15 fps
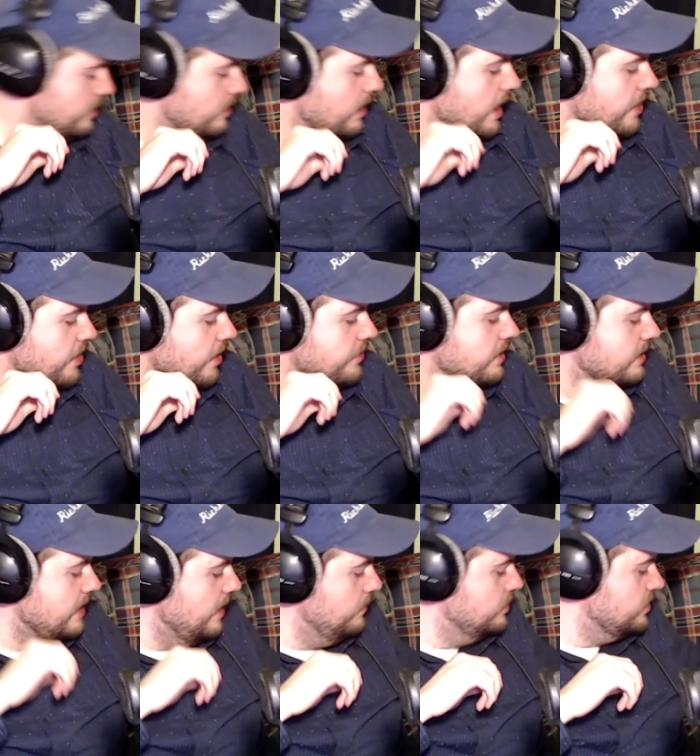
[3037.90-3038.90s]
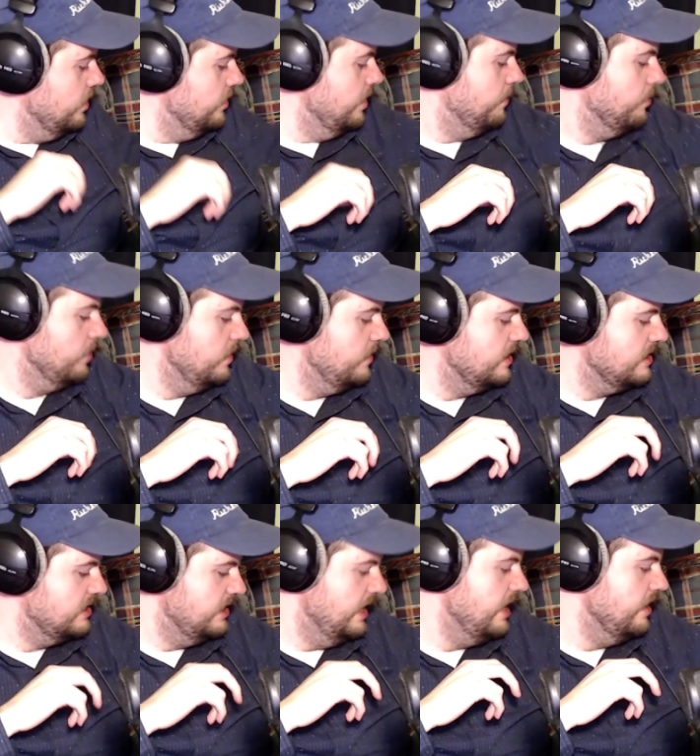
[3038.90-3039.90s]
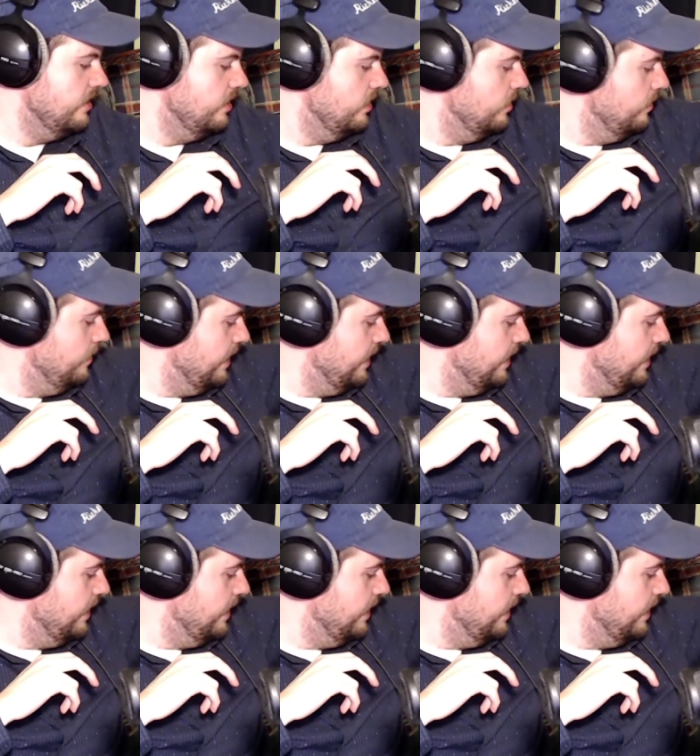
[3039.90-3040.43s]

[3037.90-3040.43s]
I thought that was on the previous day though, but